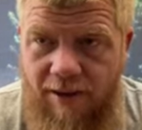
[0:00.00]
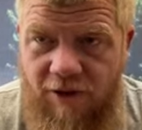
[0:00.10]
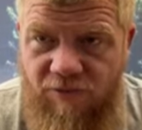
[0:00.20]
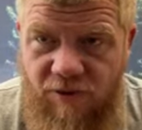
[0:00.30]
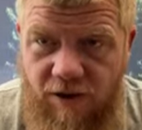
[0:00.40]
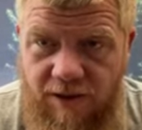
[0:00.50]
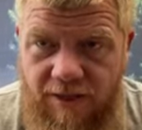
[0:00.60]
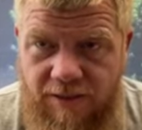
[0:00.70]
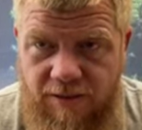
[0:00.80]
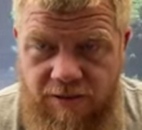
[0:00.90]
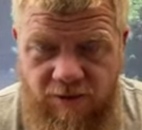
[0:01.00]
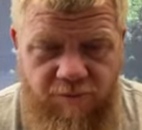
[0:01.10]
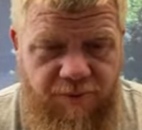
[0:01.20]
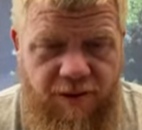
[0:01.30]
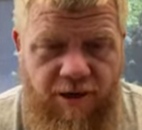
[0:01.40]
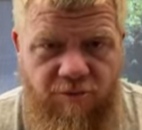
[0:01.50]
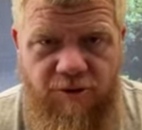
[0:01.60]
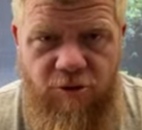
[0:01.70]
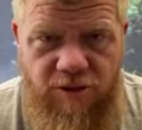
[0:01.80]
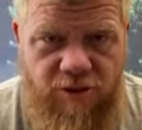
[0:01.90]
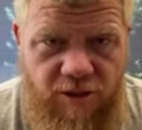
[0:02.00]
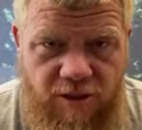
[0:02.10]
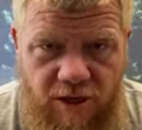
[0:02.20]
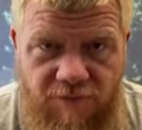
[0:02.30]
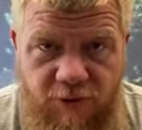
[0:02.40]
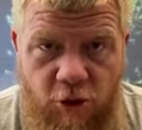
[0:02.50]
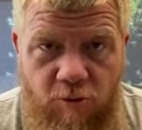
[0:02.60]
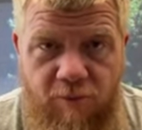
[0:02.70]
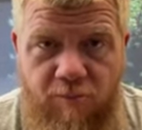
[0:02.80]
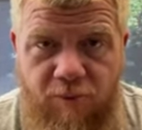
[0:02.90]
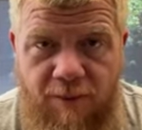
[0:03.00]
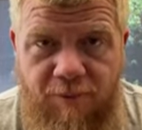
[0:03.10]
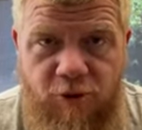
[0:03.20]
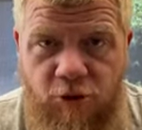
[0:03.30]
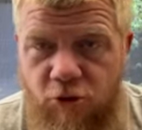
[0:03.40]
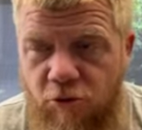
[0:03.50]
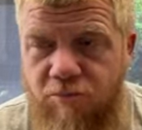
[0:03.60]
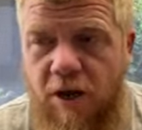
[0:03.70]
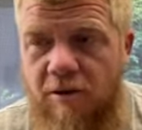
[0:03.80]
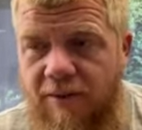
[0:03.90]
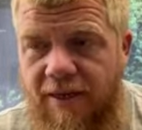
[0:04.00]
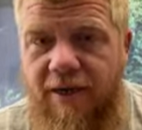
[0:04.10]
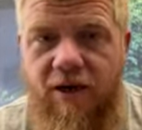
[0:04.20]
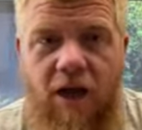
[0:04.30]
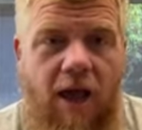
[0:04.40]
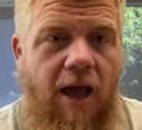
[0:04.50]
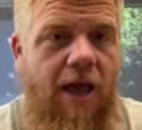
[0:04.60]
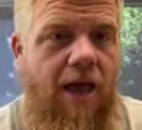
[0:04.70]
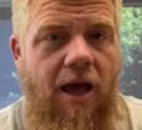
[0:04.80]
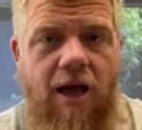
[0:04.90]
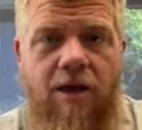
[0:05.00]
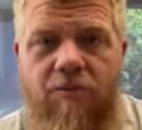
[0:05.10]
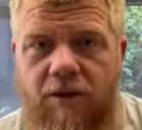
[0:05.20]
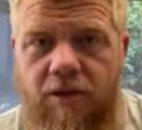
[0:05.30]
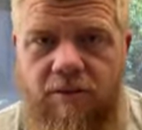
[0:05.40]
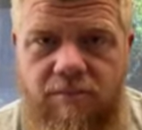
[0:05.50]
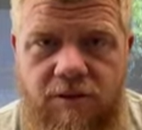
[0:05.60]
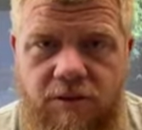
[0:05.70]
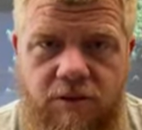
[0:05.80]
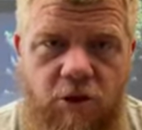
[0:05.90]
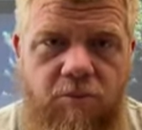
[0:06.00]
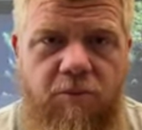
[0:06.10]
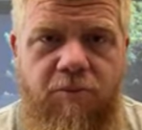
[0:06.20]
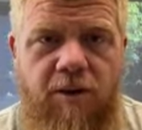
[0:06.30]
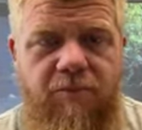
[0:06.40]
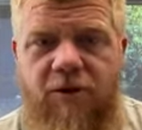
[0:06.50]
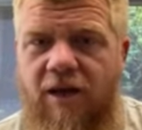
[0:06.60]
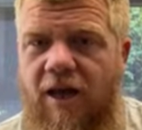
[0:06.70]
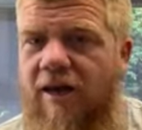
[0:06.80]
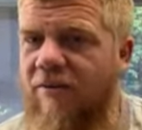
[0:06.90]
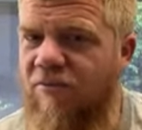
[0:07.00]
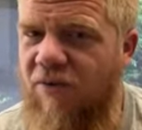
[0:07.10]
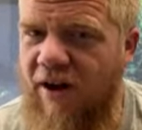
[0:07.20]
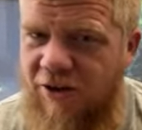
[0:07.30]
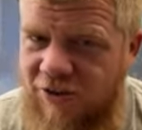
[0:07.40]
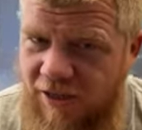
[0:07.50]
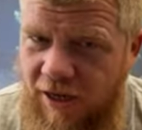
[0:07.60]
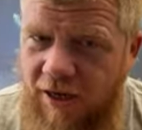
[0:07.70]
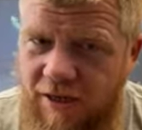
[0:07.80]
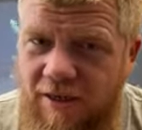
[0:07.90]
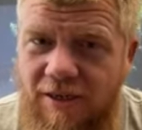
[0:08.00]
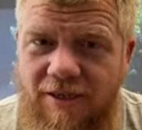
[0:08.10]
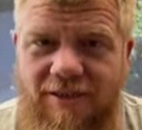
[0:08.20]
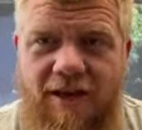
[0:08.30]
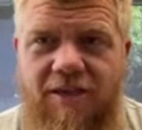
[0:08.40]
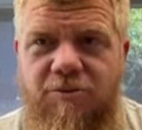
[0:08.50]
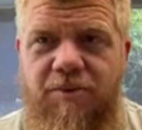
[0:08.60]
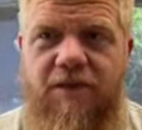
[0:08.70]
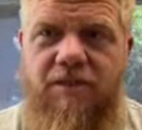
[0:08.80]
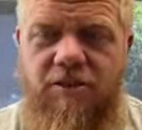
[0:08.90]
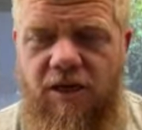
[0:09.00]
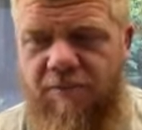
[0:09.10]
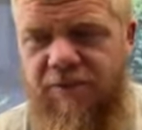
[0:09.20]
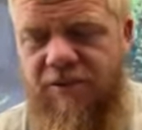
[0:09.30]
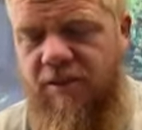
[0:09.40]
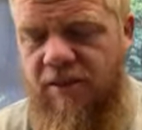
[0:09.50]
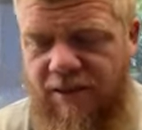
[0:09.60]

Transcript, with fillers: as far as you know. But I originally started off as hobo prepper, so you'll probably hear, "Hey, hi, welcome. This is hobo prepper, and I am Friar Tuck." That is because up until I